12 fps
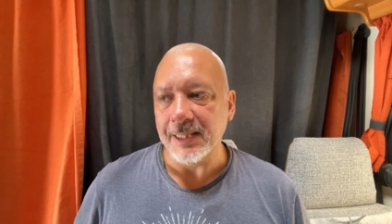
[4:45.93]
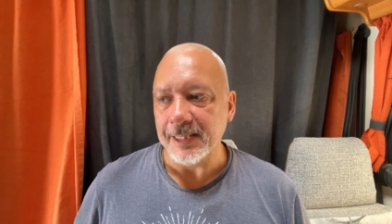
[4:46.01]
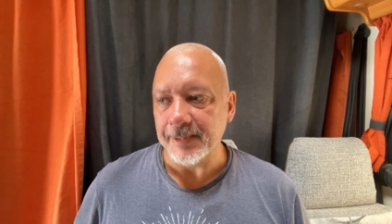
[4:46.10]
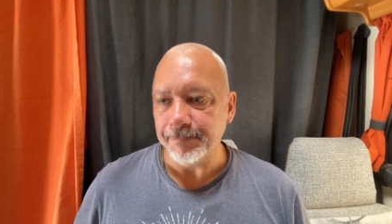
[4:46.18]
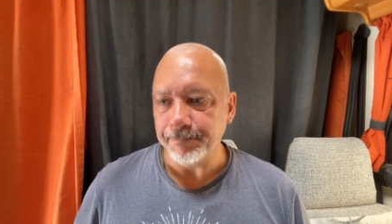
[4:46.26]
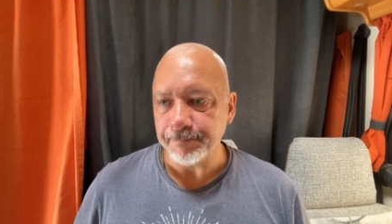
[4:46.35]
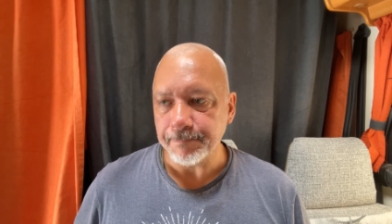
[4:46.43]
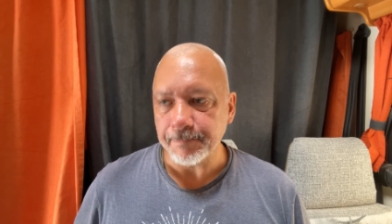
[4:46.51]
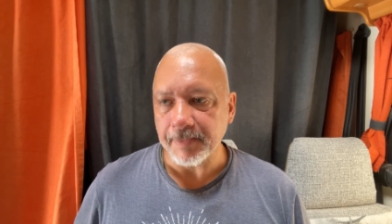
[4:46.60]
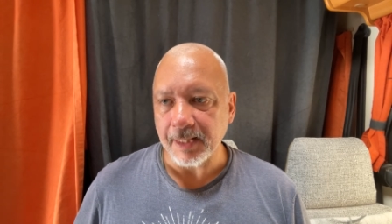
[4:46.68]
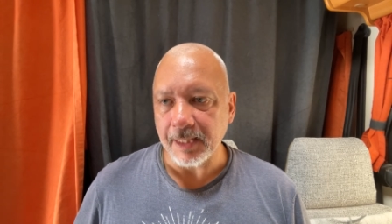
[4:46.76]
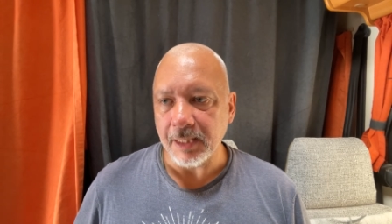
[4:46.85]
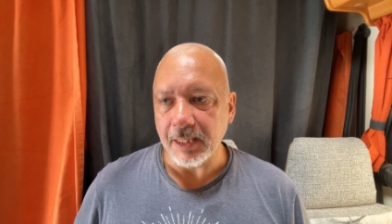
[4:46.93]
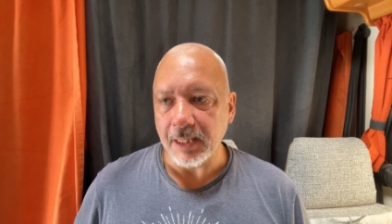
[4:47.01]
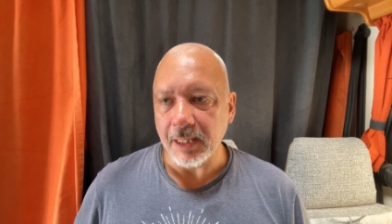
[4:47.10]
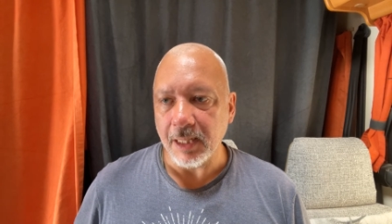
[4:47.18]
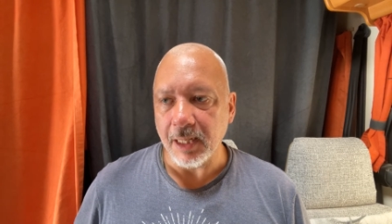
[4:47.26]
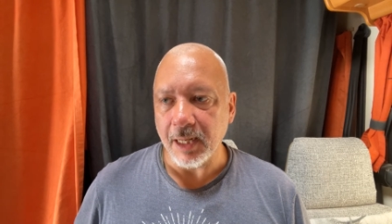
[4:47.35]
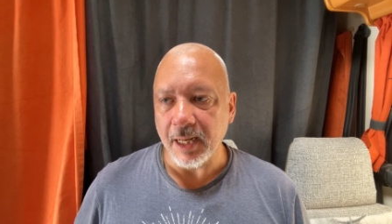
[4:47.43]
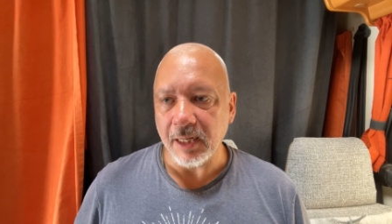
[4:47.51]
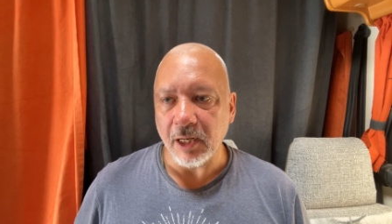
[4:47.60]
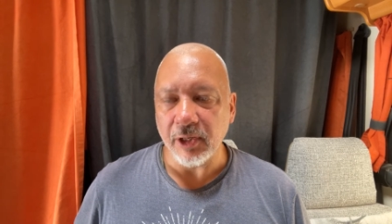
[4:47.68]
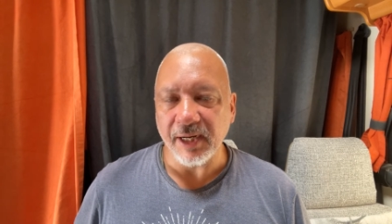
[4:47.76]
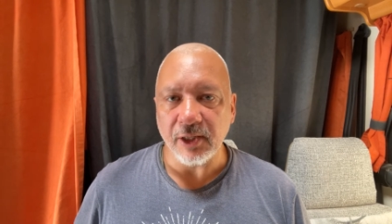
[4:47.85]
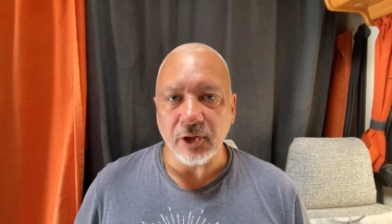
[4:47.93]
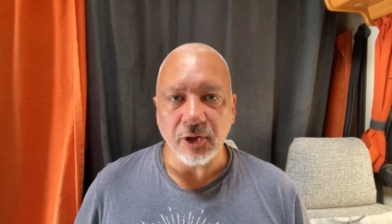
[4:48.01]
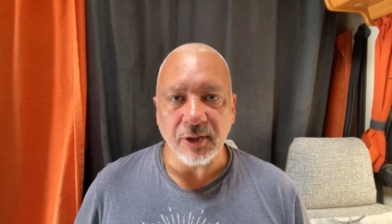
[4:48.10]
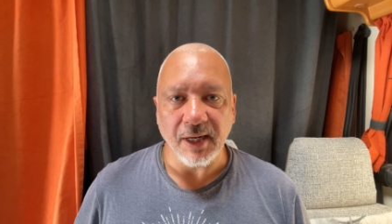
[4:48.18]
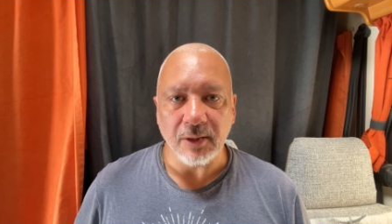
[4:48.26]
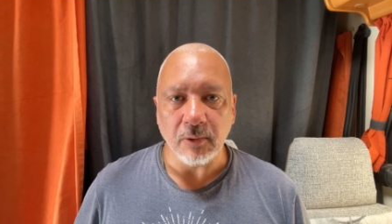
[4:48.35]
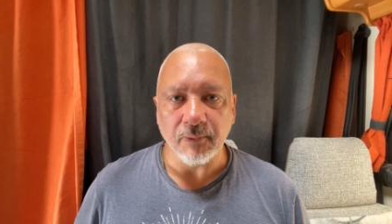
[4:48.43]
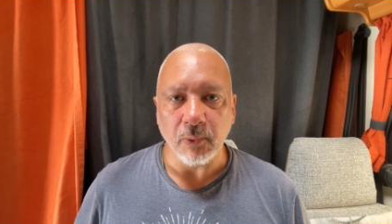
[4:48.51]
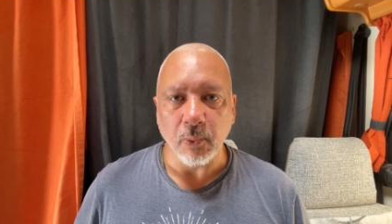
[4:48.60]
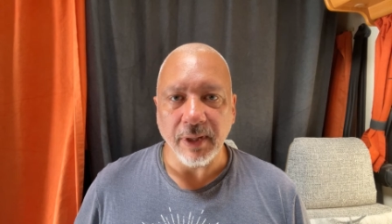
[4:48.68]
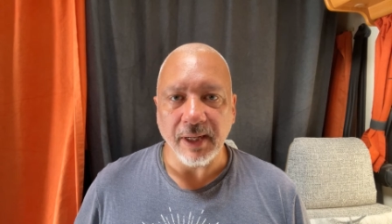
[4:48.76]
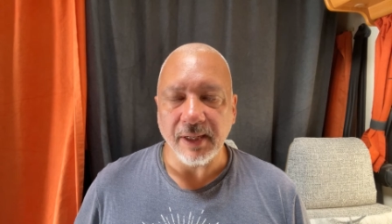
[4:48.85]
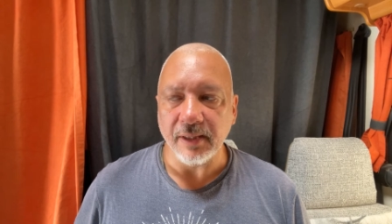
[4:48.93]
And I only get 2 days off a week,